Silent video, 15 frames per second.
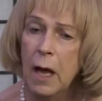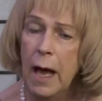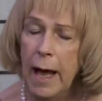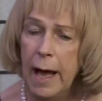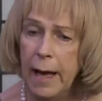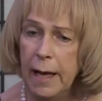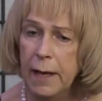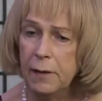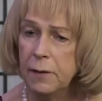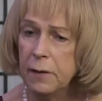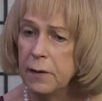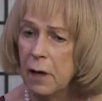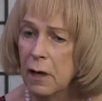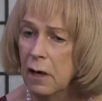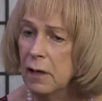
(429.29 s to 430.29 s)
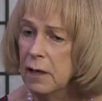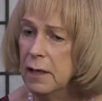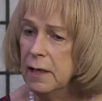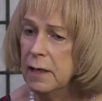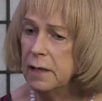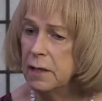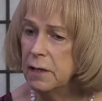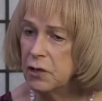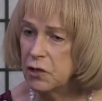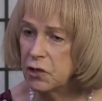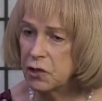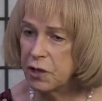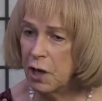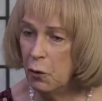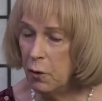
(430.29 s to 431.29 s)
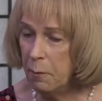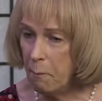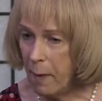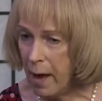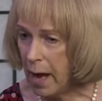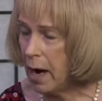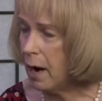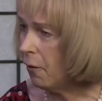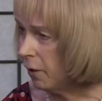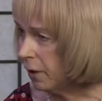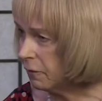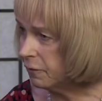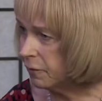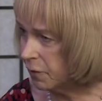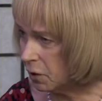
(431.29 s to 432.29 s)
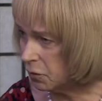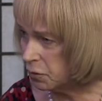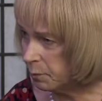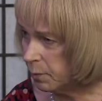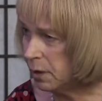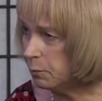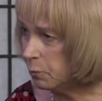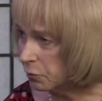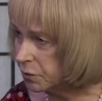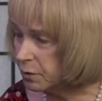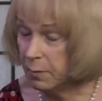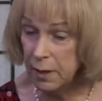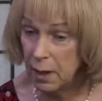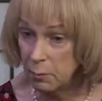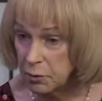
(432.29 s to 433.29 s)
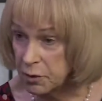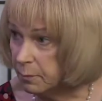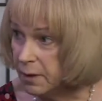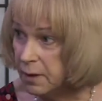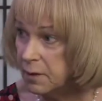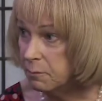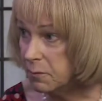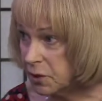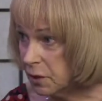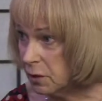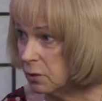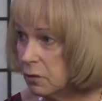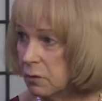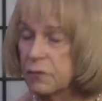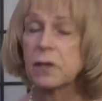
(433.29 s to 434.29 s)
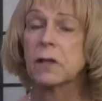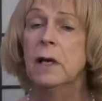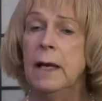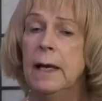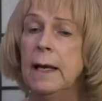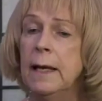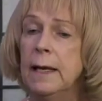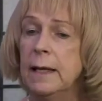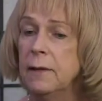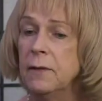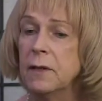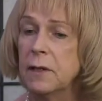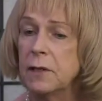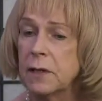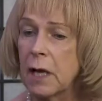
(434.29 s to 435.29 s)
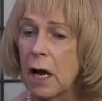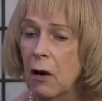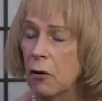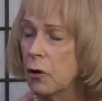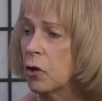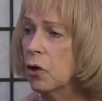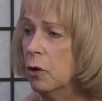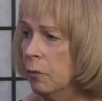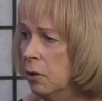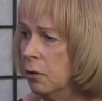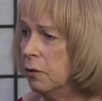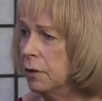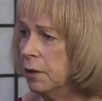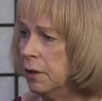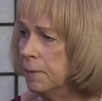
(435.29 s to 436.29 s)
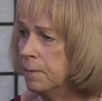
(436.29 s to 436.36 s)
And it is so empowering for those people to be able to be themselves in this current community.